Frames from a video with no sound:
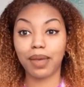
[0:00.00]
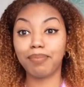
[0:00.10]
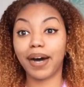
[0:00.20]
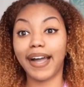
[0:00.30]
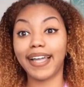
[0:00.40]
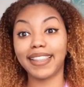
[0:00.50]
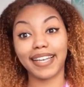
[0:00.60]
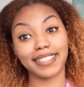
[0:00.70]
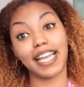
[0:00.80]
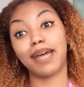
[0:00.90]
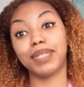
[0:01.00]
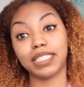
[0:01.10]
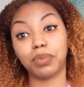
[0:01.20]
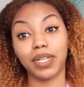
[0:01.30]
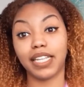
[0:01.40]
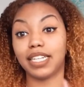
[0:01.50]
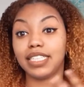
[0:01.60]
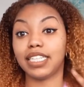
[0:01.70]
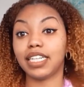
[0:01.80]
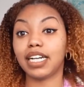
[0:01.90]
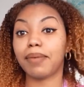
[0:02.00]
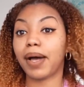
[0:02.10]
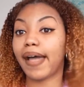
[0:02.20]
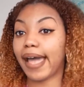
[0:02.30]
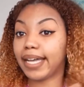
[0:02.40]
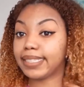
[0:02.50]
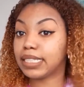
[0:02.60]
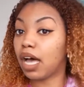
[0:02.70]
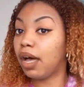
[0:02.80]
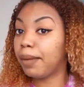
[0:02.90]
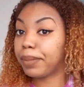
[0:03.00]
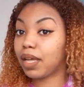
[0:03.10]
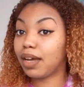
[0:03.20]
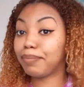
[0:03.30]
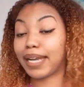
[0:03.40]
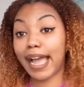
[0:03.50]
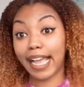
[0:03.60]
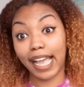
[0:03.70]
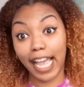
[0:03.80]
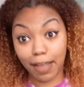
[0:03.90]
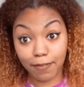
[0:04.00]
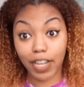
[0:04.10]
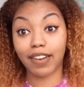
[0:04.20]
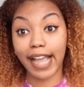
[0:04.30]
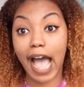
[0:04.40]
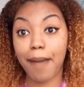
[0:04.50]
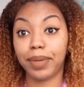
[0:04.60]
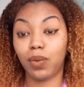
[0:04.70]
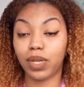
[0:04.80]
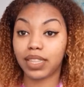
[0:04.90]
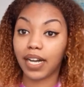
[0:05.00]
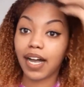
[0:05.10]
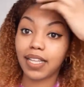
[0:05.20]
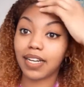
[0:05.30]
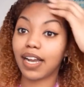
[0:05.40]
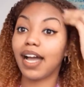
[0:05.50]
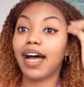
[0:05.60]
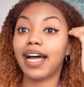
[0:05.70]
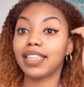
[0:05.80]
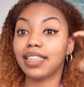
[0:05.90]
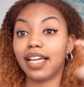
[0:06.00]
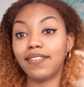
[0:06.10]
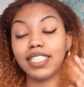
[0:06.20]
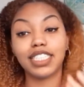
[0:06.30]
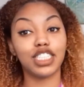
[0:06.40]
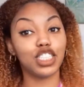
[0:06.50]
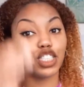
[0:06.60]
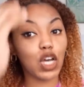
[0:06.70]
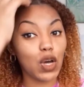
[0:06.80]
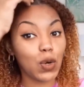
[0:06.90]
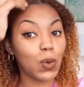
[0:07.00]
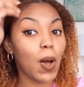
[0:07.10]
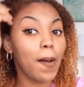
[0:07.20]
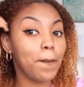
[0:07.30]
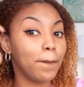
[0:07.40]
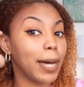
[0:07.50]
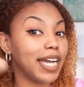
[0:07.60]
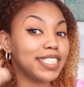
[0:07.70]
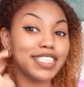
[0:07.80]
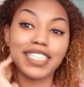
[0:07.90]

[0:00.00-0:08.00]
But like I said, I'm disappointed that it didn't come out as blonde, but I am very happy with the color. I love it so much.